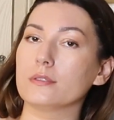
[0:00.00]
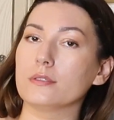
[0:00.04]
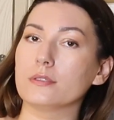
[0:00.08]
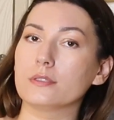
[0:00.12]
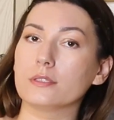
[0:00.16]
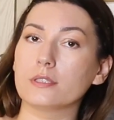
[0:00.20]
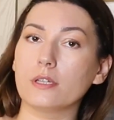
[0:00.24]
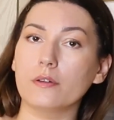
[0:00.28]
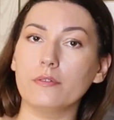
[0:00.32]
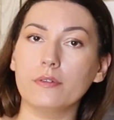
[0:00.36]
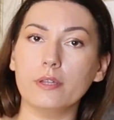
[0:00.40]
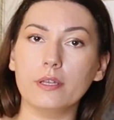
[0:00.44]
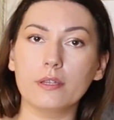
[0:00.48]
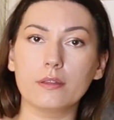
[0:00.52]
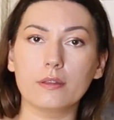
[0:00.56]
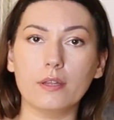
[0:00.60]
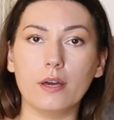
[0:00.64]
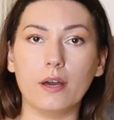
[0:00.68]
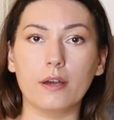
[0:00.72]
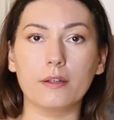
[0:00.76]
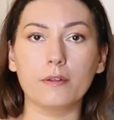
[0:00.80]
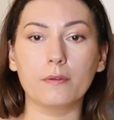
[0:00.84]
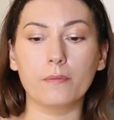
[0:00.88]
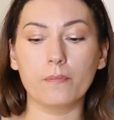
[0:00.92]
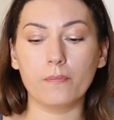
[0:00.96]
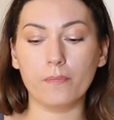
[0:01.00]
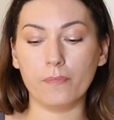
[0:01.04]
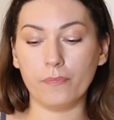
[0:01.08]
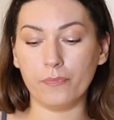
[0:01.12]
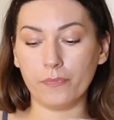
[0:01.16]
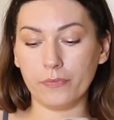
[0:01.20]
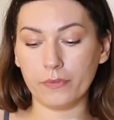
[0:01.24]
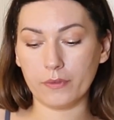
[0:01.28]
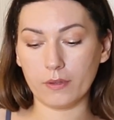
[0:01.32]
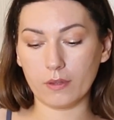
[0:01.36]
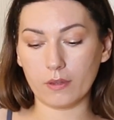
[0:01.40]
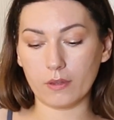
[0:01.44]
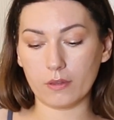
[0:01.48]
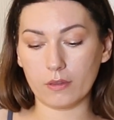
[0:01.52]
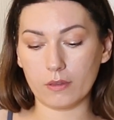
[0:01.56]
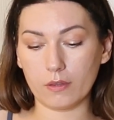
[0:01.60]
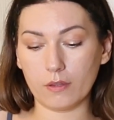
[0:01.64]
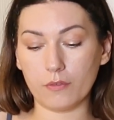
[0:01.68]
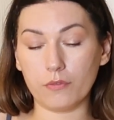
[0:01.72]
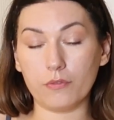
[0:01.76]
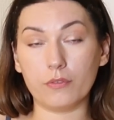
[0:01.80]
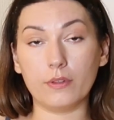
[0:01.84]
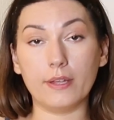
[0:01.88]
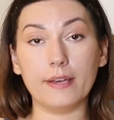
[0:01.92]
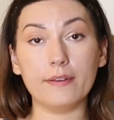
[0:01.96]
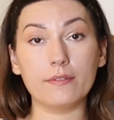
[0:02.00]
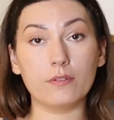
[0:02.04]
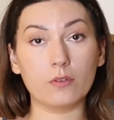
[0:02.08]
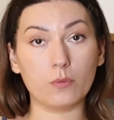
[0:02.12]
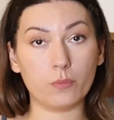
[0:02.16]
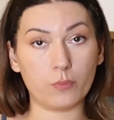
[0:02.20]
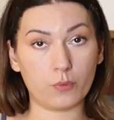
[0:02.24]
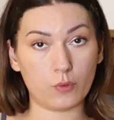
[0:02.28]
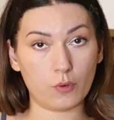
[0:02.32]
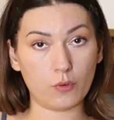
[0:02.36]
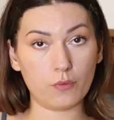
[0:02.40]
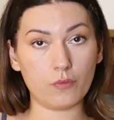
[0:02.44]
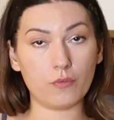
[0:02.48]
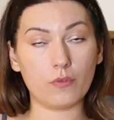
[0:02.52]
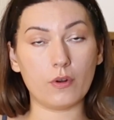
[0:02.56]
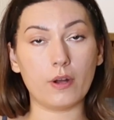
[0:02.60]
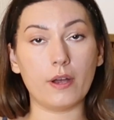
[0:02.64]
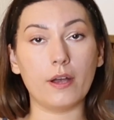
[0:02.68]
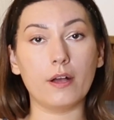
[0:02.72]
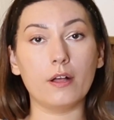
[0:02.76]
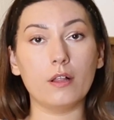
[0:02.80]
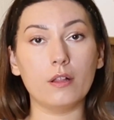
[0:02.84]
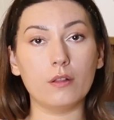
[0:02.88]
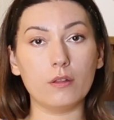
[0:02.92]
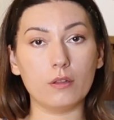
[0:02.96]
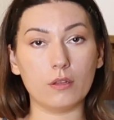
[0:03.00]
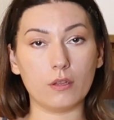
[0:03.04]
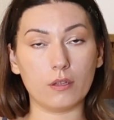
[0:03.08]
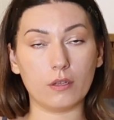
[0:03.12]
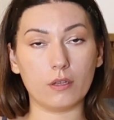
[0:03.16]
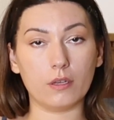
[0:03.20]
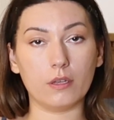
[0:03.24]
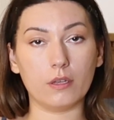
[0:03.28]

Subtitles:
stuff like that, the flavor profile